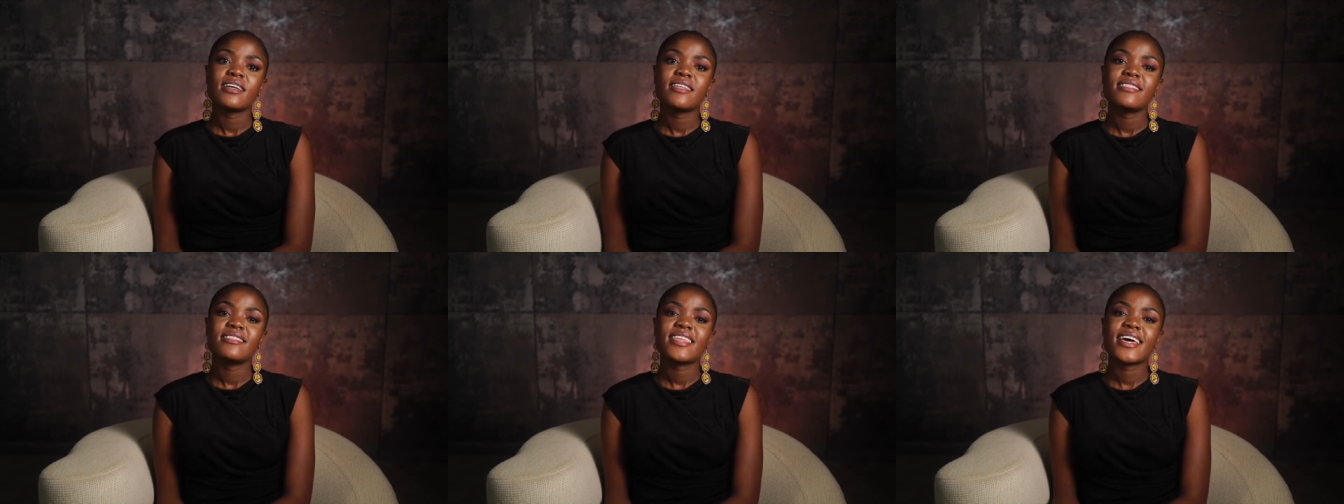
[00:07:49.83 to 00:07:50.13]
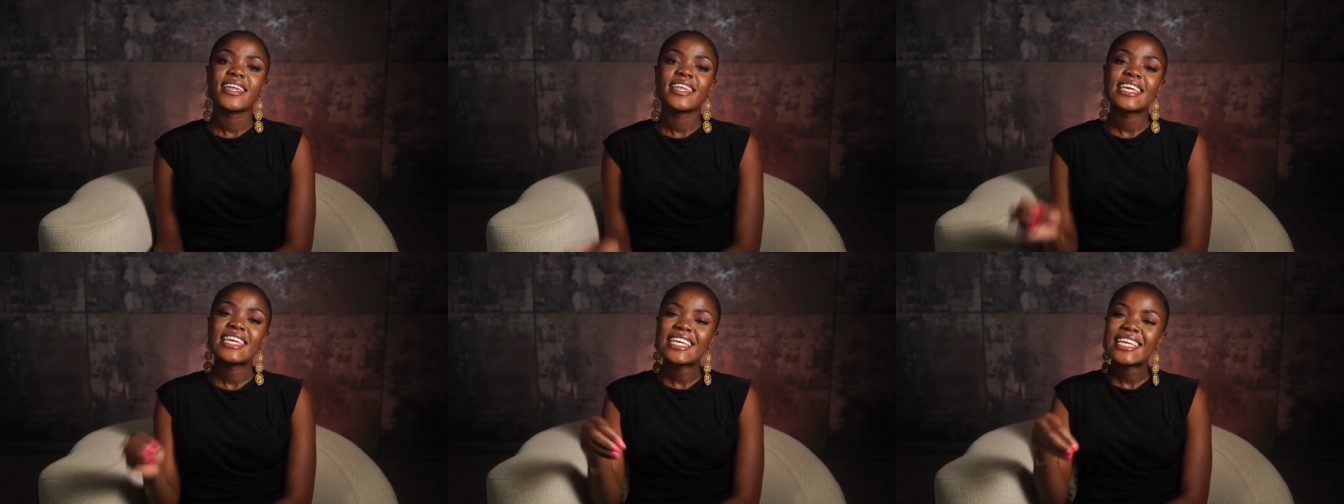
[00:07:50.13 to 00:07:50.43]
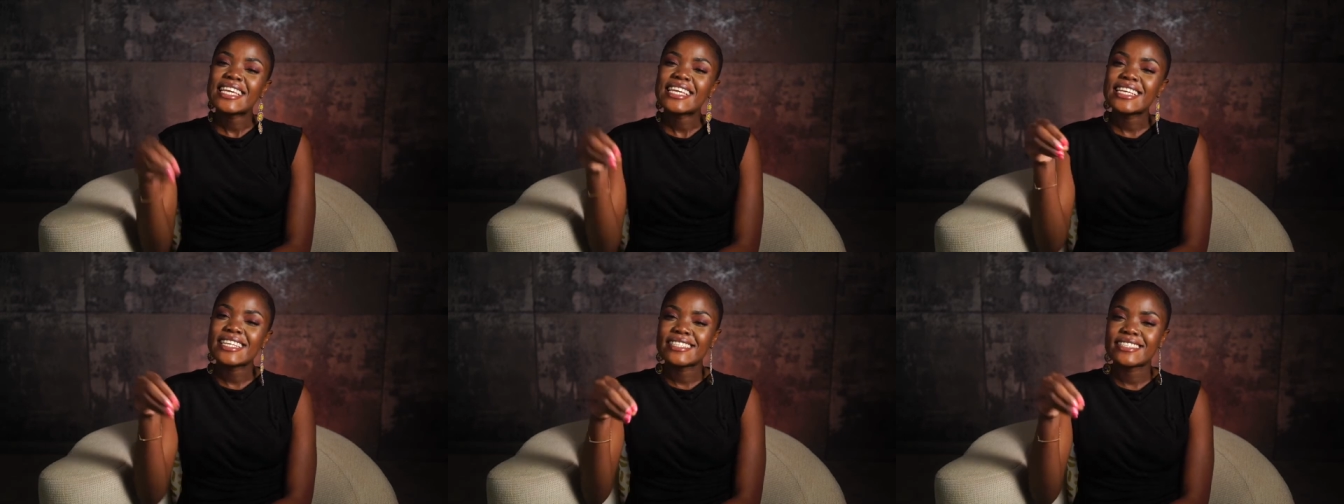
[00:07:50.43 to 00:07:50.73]
that
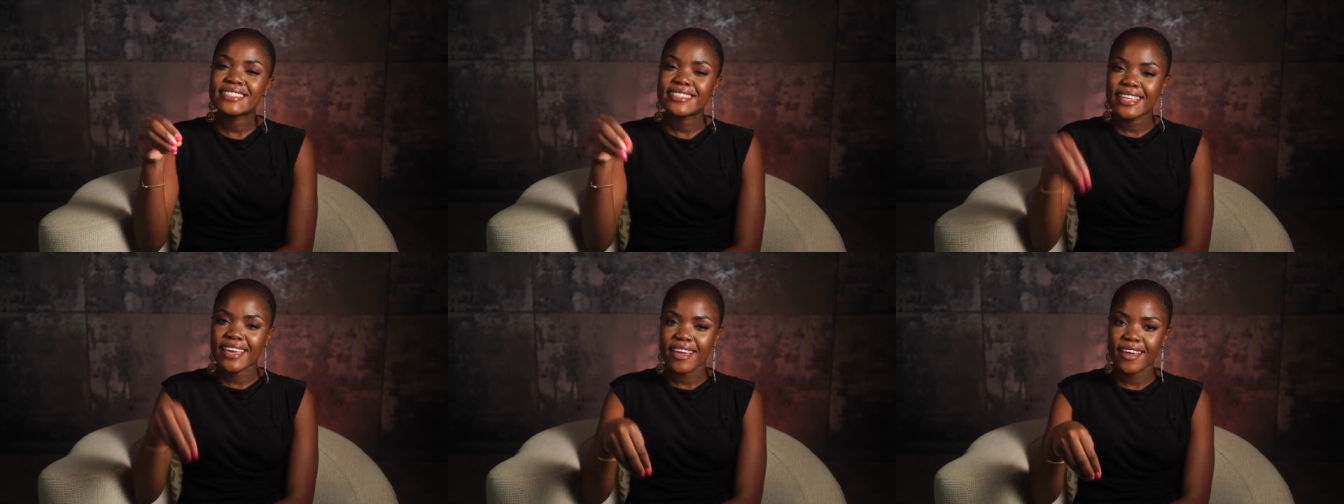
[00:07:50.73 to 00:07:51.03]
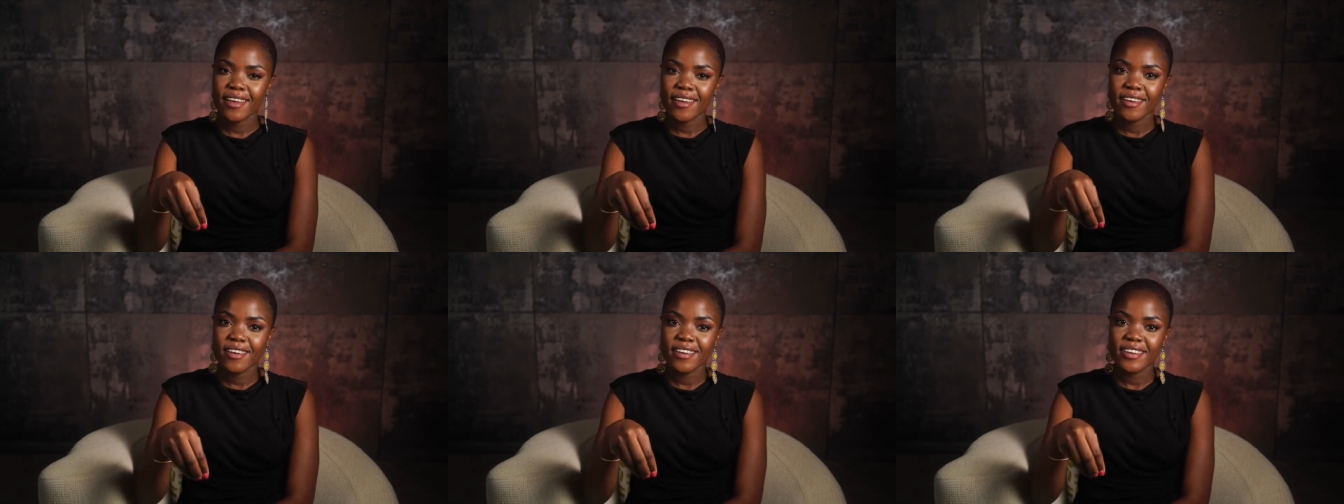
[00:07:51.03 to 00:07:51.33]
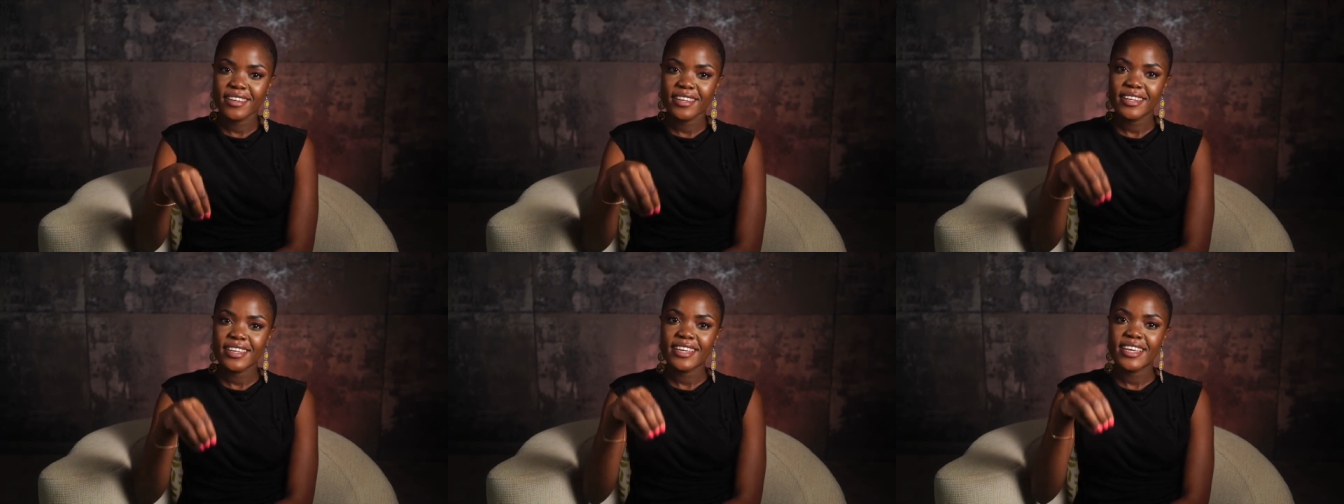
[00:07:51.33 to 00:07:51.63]
He is there
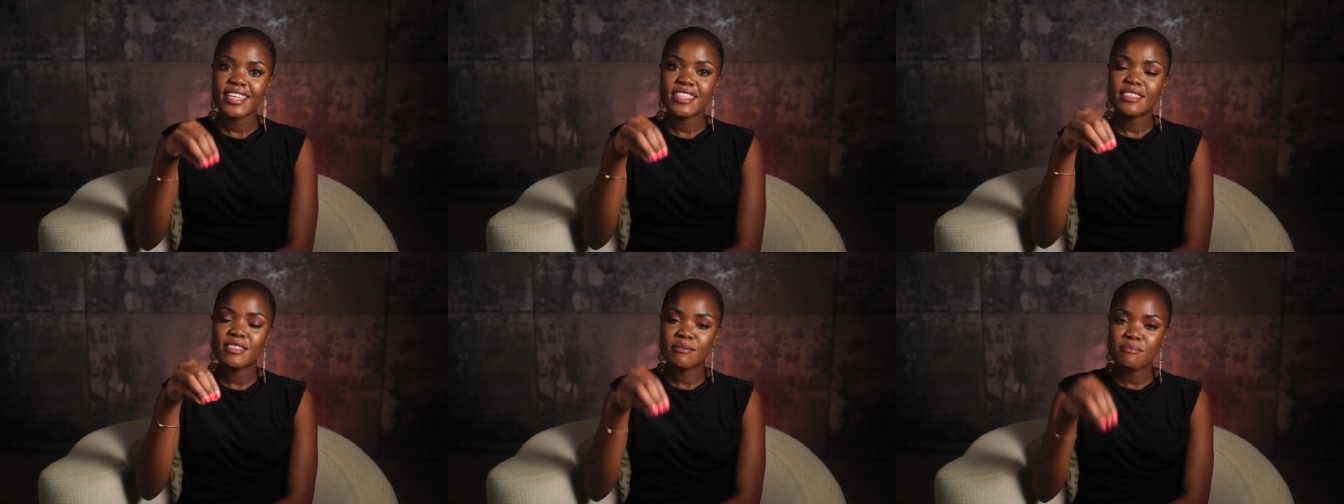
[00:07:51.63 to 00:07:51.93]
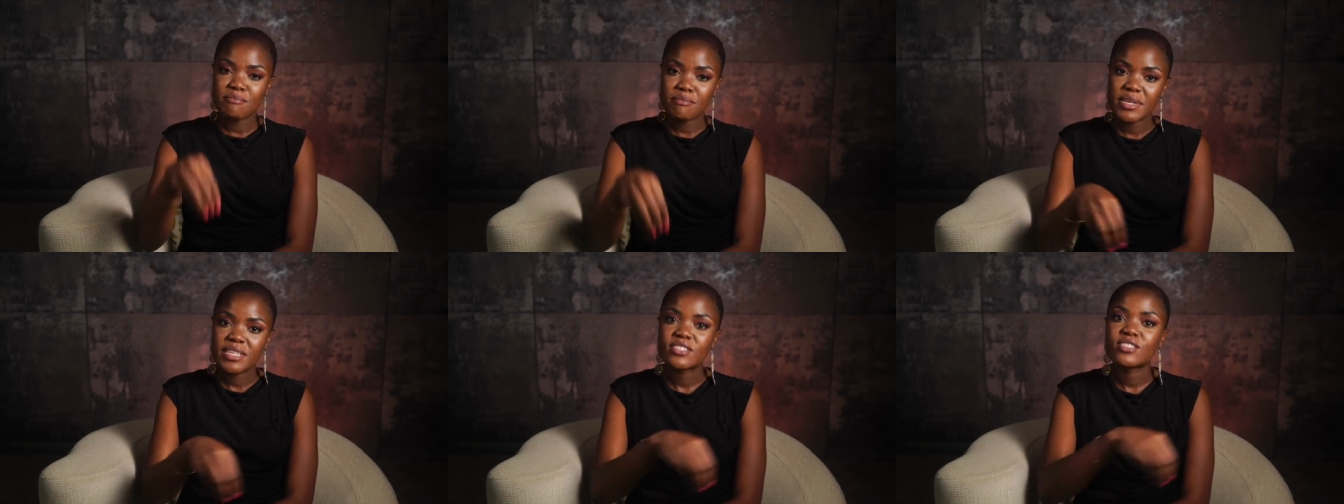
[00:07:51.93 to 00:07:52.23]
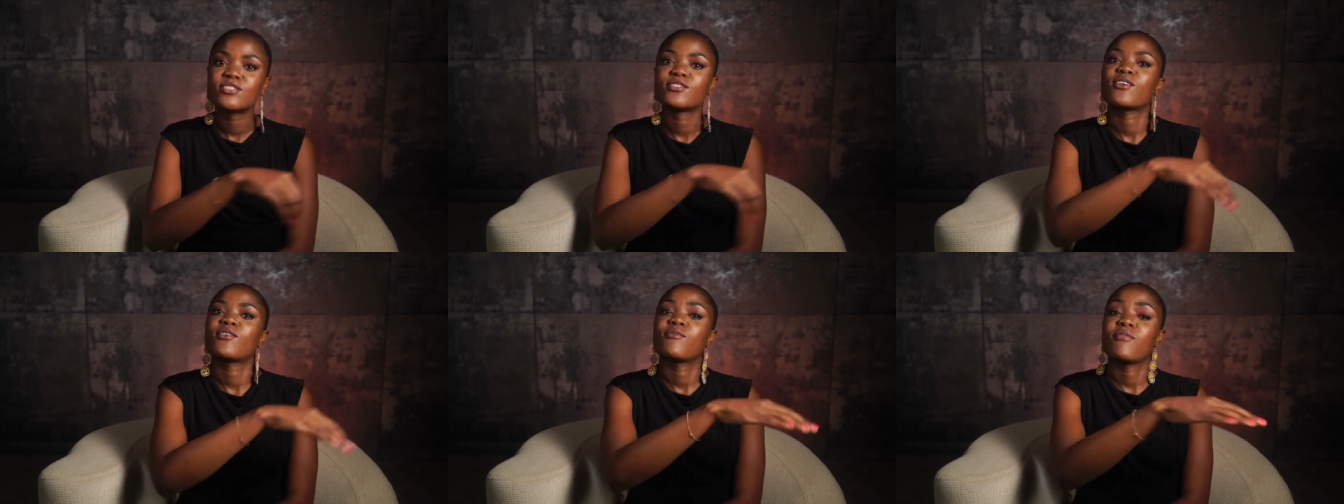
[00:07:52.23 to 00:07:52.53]
in the
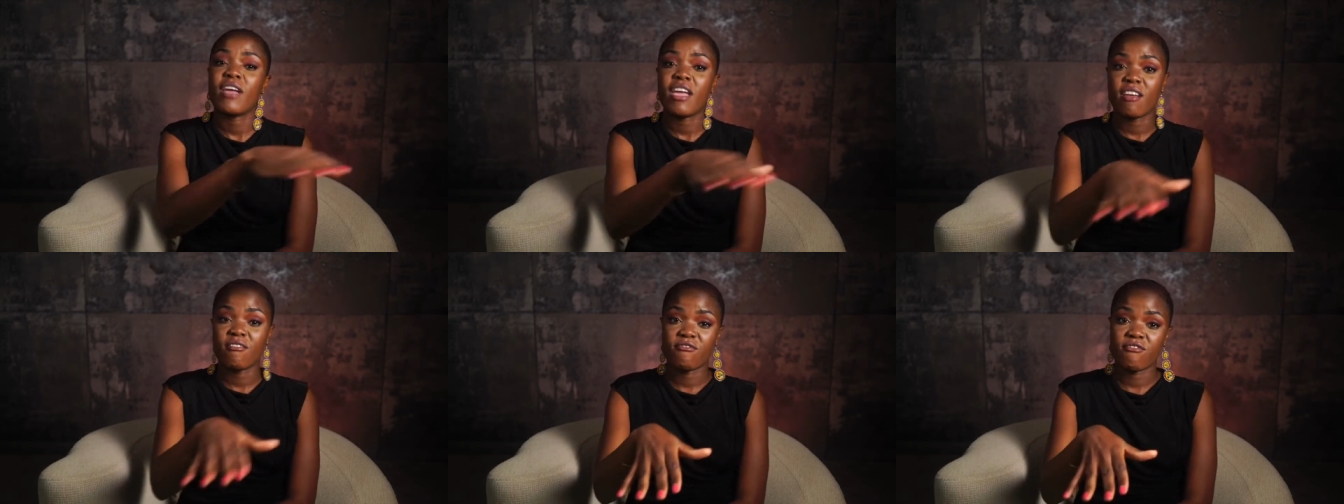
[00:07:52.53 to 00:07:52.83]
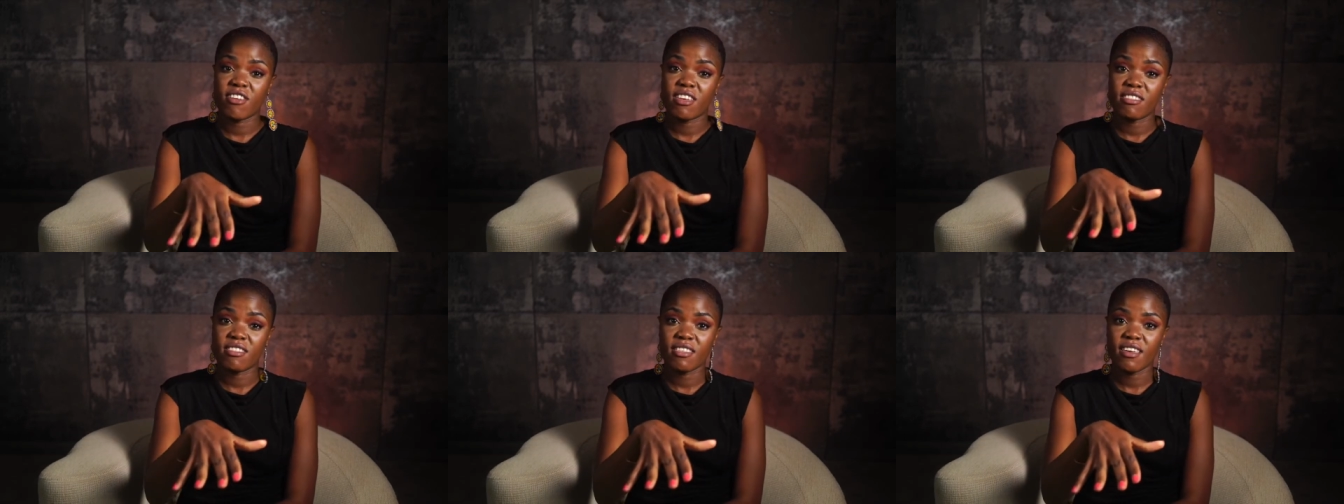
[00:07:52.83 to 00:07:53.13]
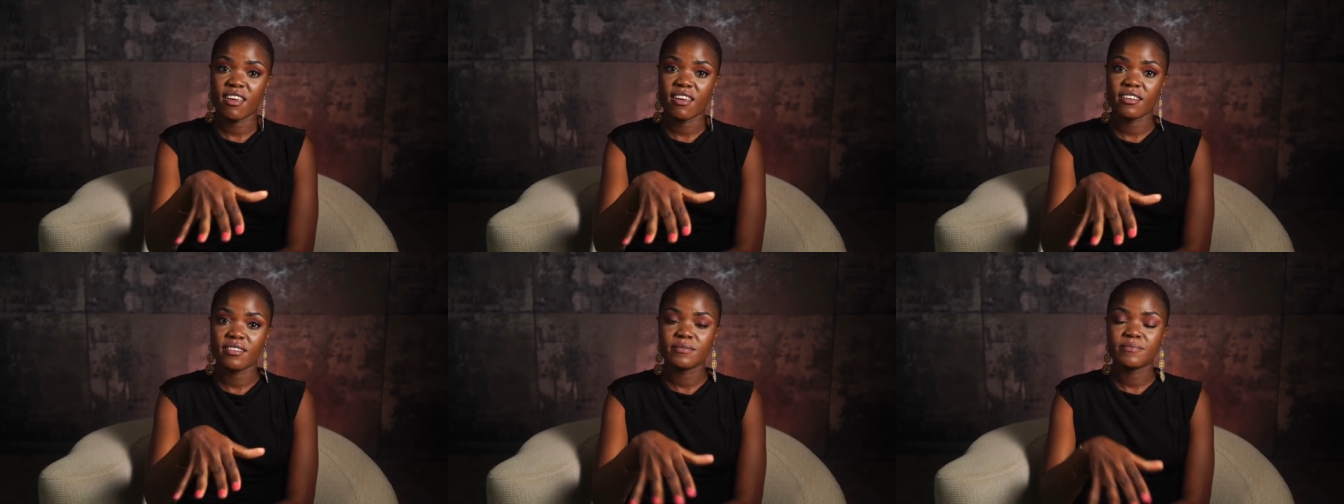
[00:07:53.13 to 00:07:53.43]
midst of
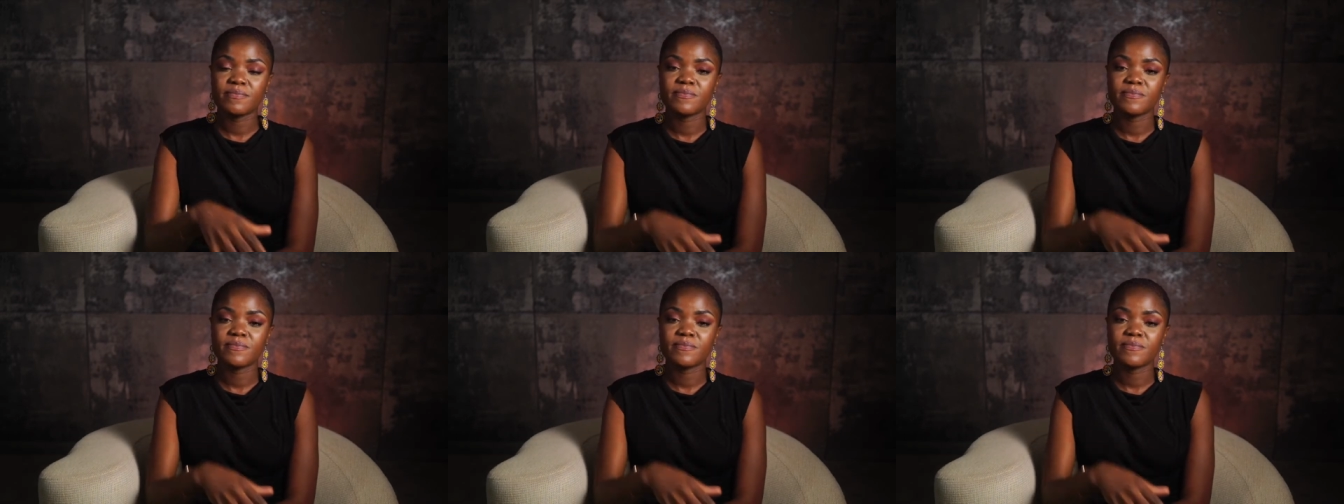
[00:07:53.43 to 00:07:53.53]
everything.